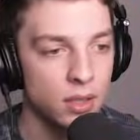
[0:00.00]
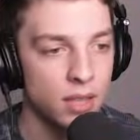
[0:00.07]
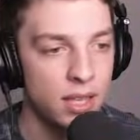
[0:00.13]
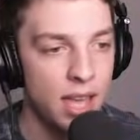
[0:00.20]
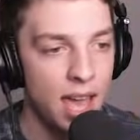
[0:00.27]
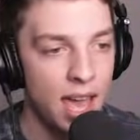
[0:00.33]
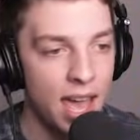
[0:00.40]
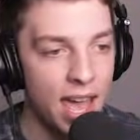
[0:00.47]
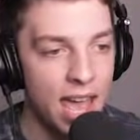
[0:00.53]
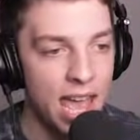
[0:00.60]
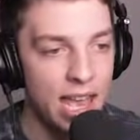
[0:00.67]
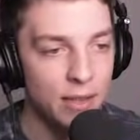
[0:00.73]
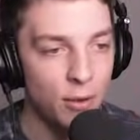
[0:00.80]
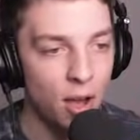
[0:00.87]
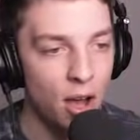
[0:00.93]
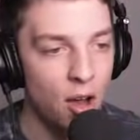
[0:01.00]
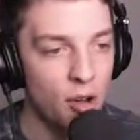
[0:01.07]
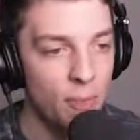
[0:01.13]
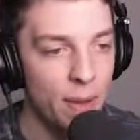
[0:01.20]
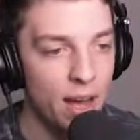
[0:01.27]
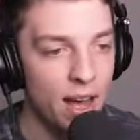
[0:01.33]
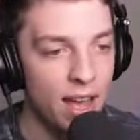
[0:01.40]
Hey! Yay, it's a whole
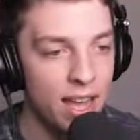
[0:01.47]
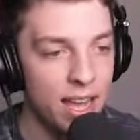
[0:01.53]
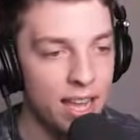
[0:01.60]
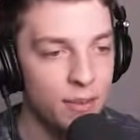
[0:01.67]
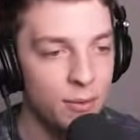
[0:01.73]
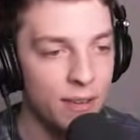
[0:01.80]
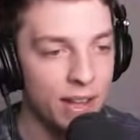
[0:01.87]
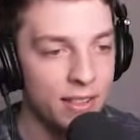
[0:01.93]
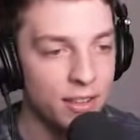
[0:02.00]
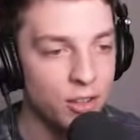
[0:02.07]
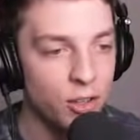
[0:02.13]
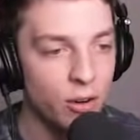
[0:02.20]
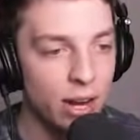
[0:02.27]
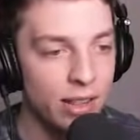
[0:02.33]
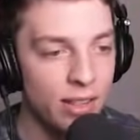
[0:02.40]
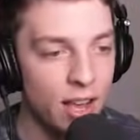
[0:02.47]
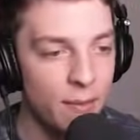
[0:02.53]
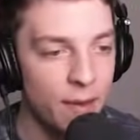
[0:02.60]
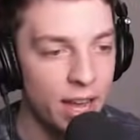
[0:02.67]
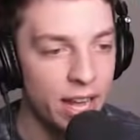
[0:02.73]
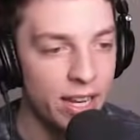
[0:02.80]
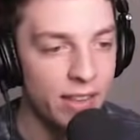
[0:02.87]
party. We've had such a great
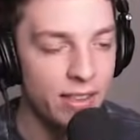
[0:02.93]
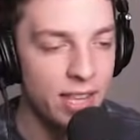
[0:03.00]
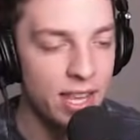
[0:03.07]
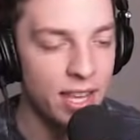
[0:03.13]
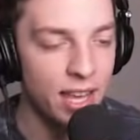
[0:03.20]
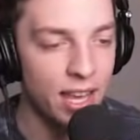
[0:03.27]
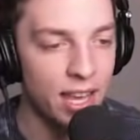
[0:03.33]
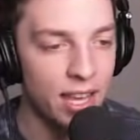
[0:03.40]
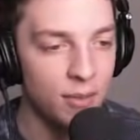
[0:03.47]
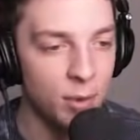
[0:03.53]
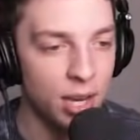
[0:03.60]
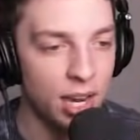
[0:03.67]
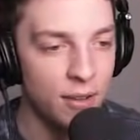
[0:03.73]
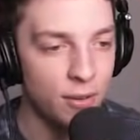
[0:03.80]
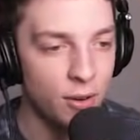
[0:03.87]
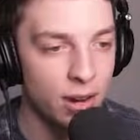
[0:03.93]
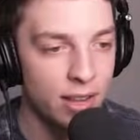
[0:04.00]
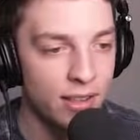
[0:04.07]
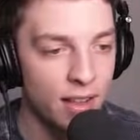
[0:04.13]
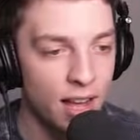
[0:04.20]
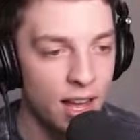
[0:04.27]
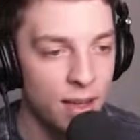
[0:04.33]
time hide and seeking. We're going to have a
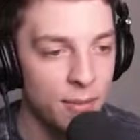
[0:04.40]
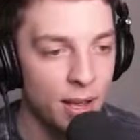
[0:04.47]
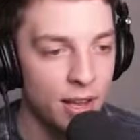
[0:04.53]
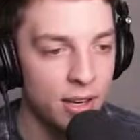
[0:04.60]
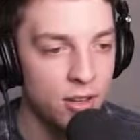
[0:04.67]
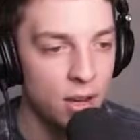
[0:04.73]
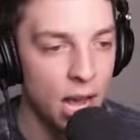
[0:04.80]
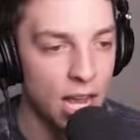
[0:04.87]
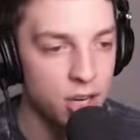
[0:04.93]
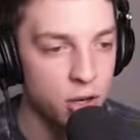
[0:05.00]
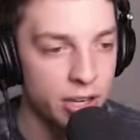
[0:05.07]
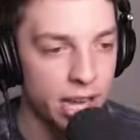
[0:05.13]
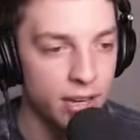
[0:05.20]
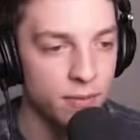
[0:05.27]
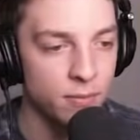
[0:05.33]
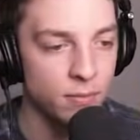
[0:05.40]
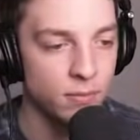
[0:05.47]
great time. Oh, now you're dead.